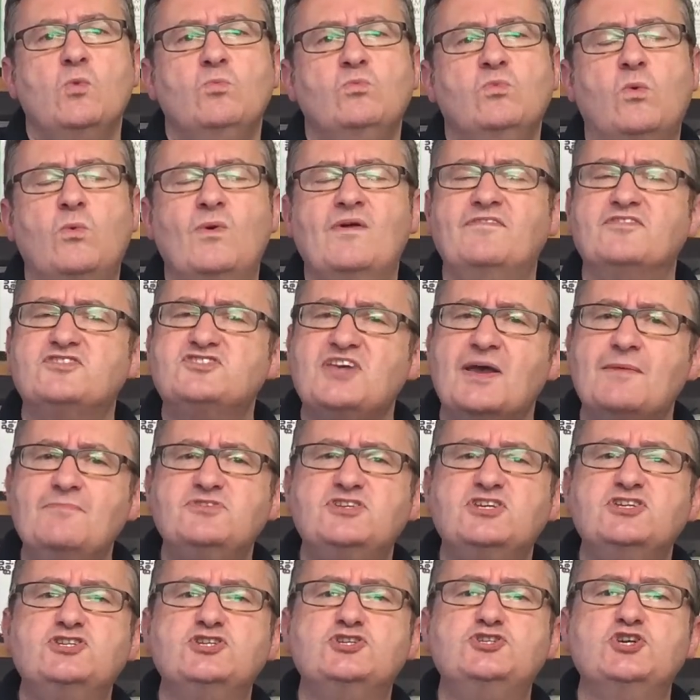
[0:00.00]
What we've
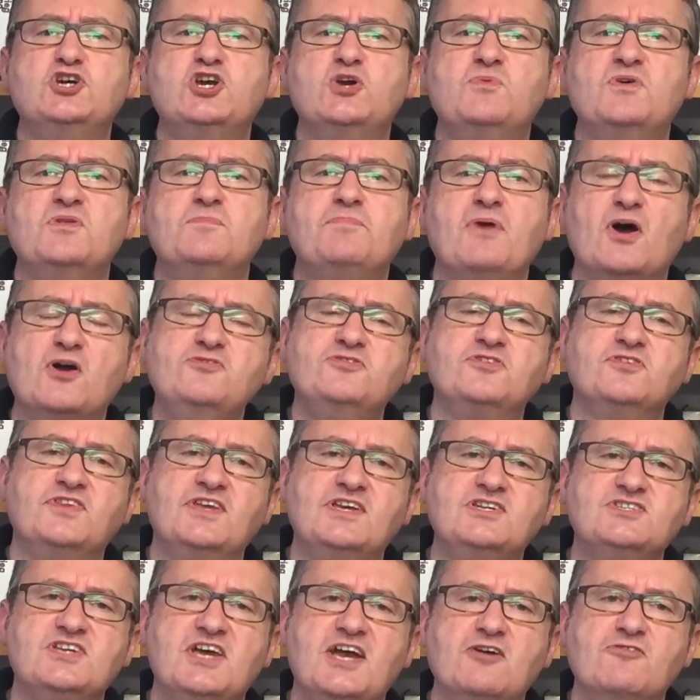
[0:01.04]
attempted to do with both of
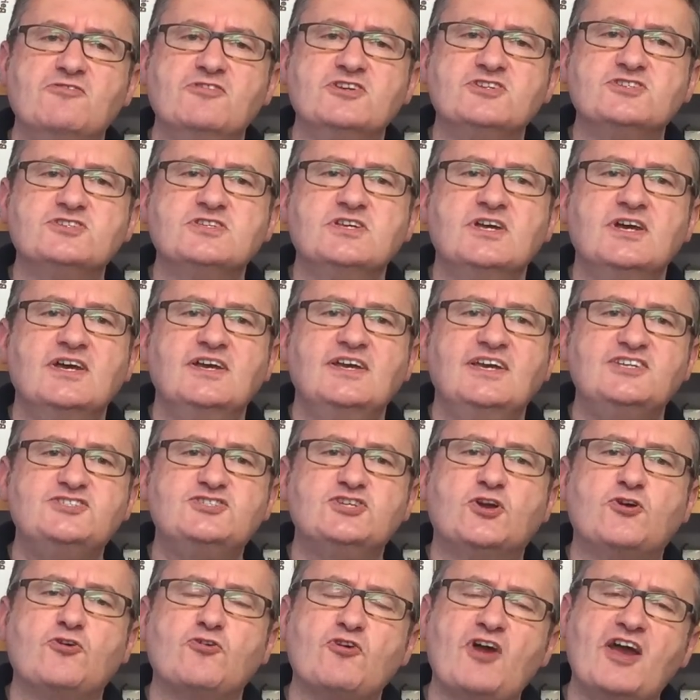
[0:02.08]
these areas is
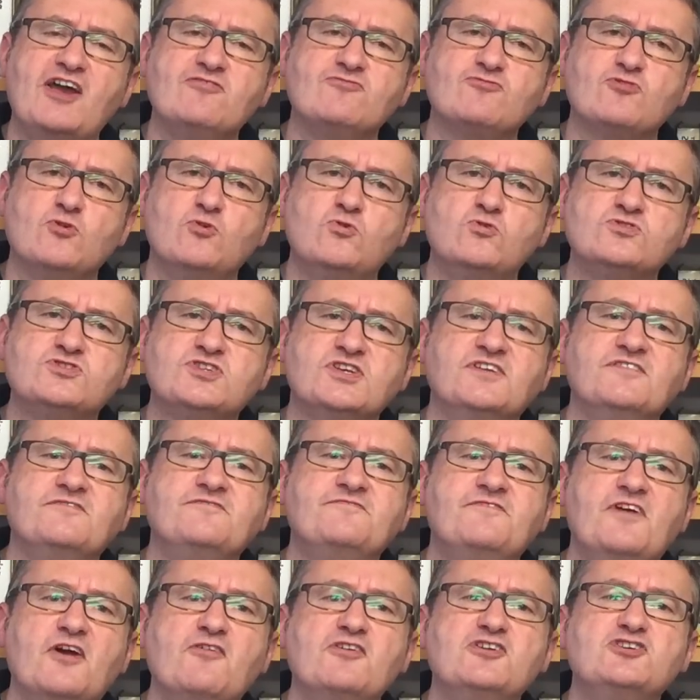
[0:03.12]
to create rules that are
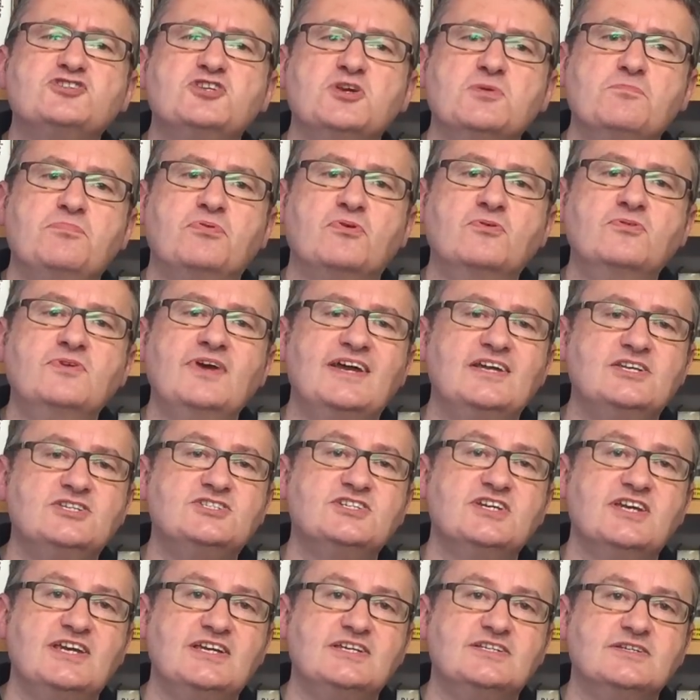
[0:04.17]
very simple
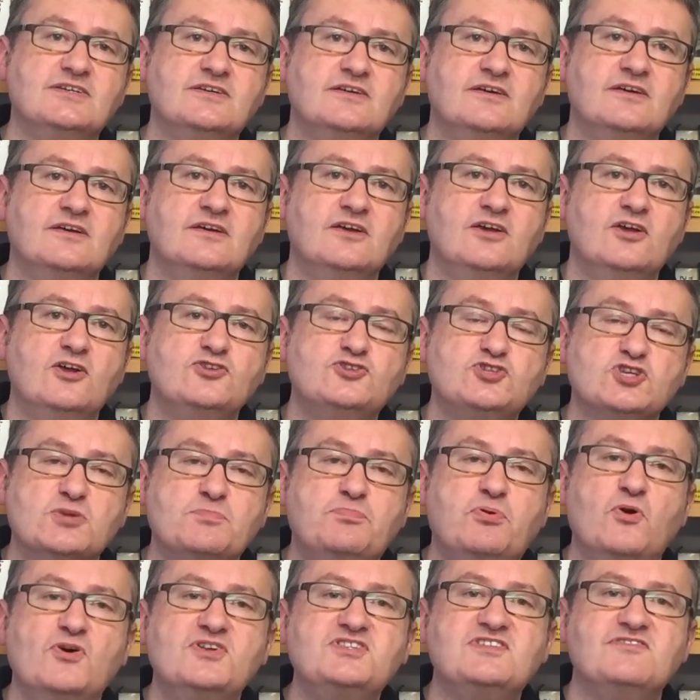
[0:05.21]
indeed, to the
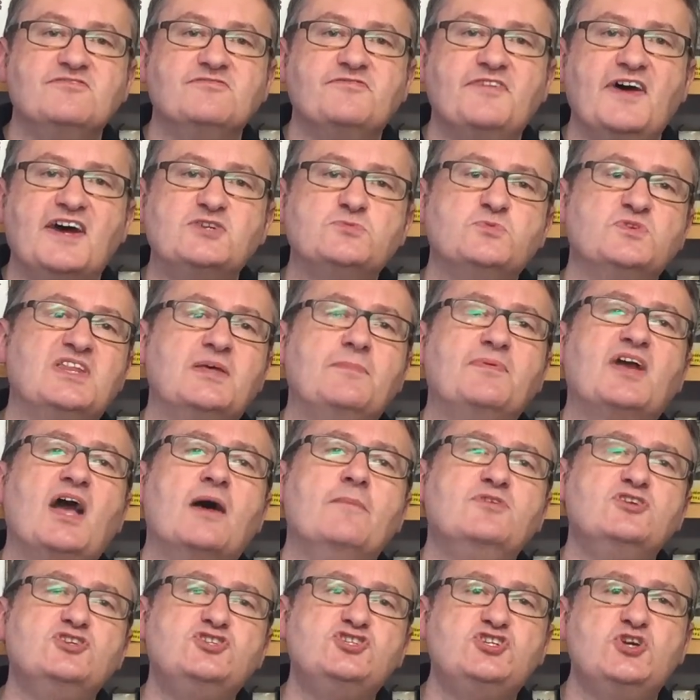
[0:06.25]
point in fact where they
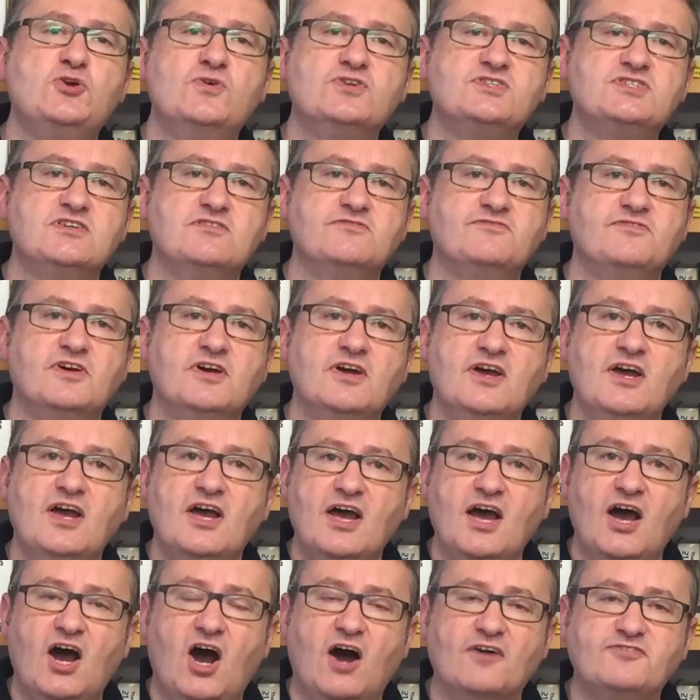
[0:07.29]
become intuitive
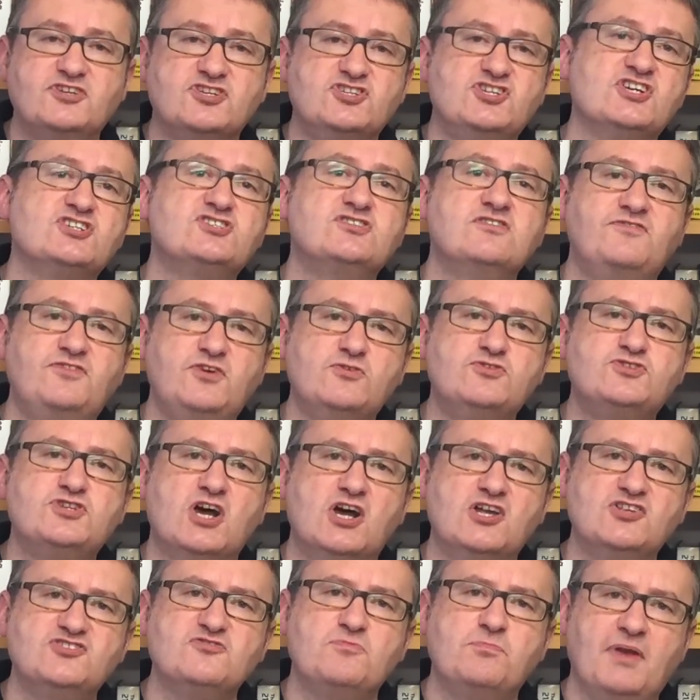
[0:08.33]
after just a few
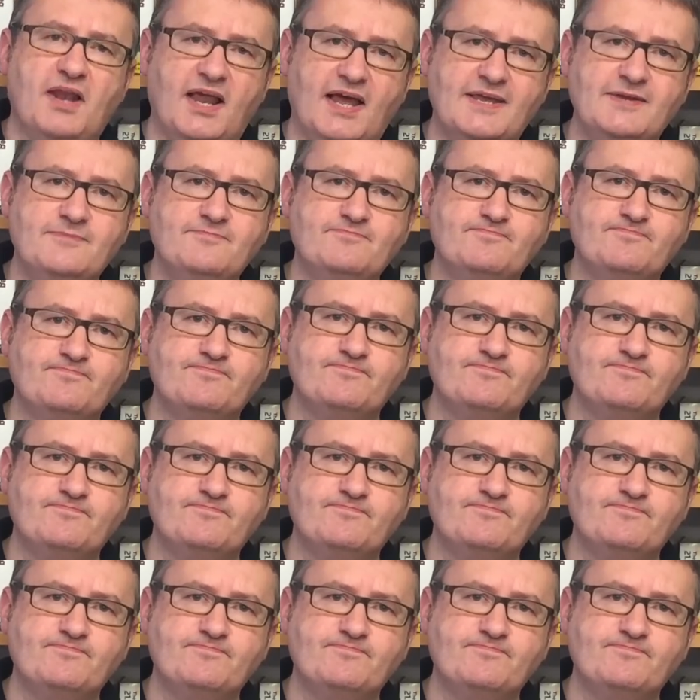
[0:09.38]
turns of play.